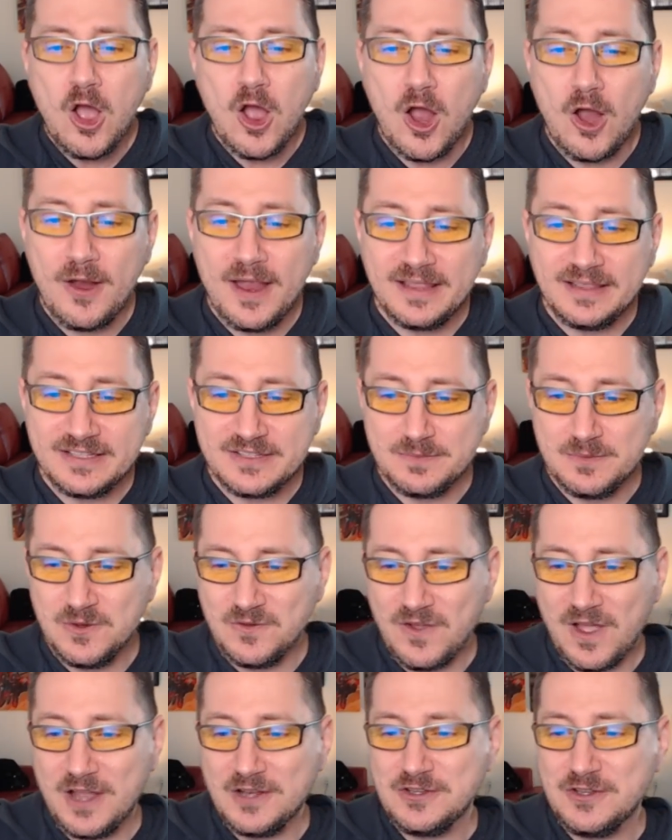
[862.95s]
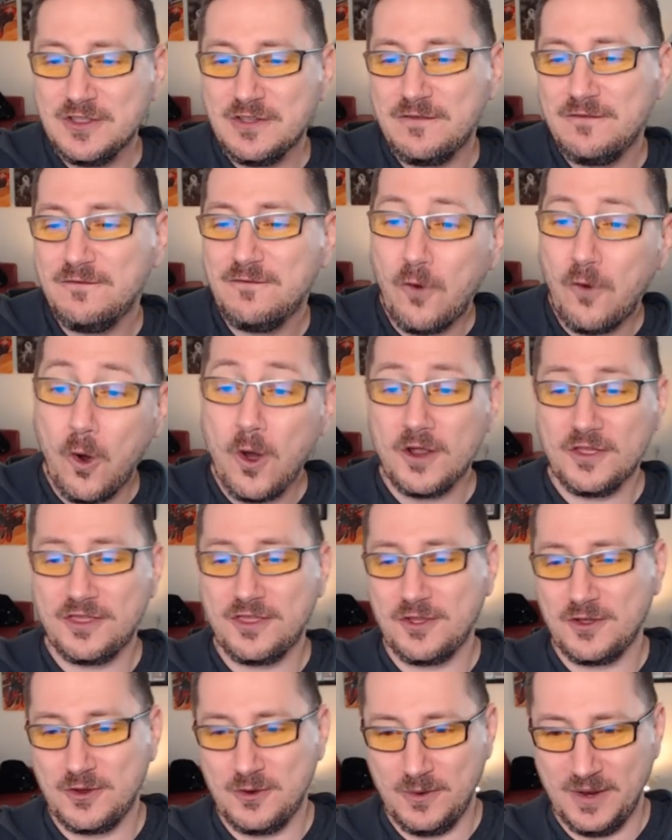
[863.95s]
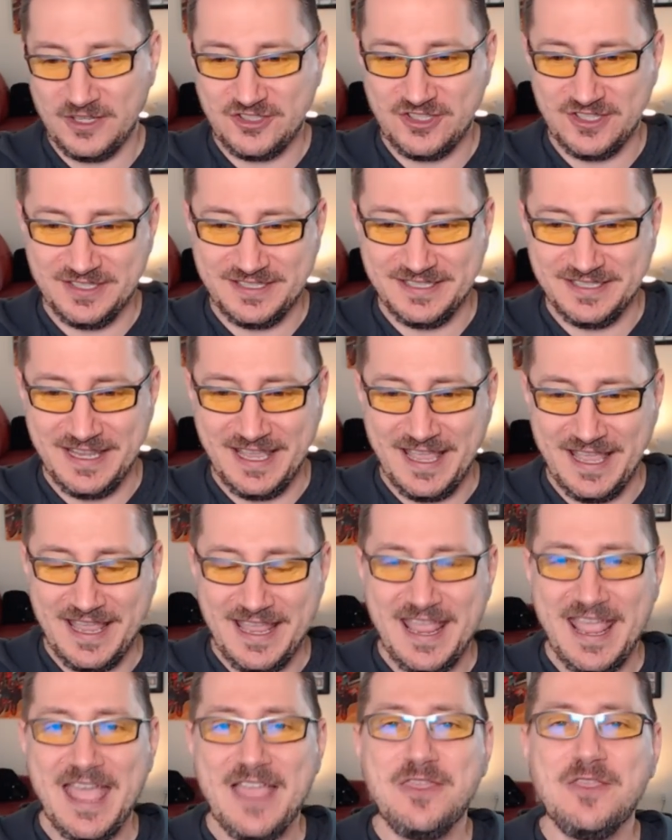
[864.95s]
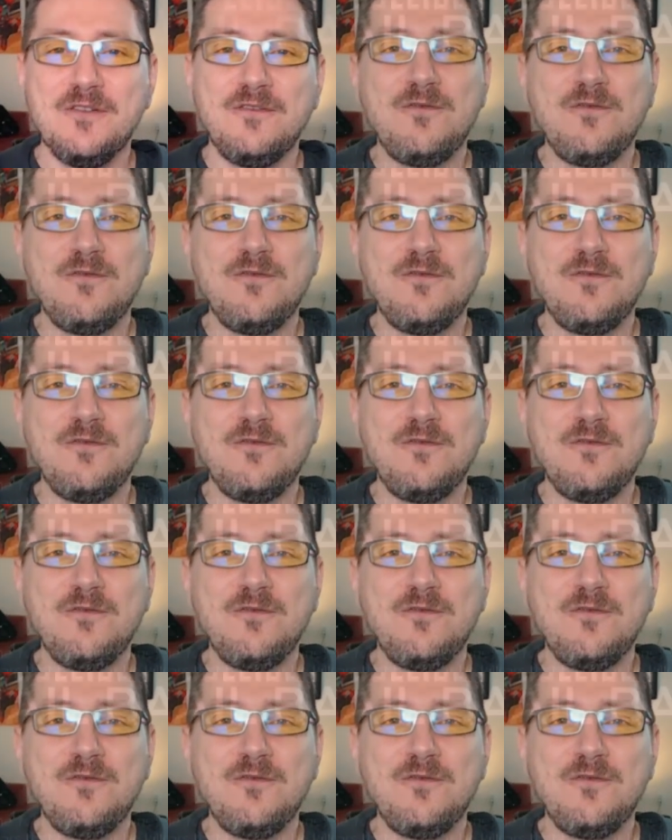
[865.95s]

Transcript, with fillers: All right, let's move on to the fourth question today. And the